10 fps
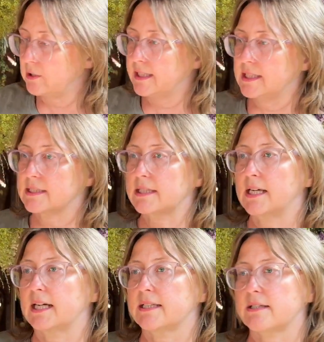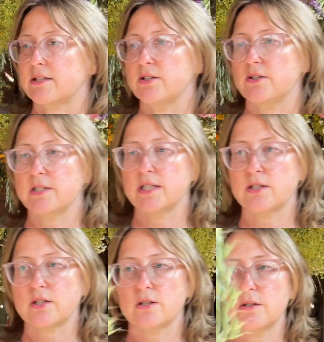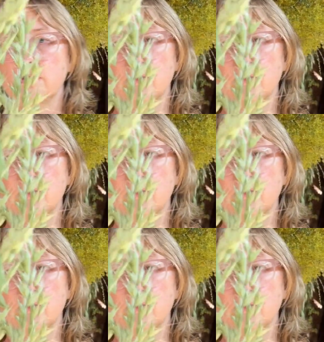it has turned into,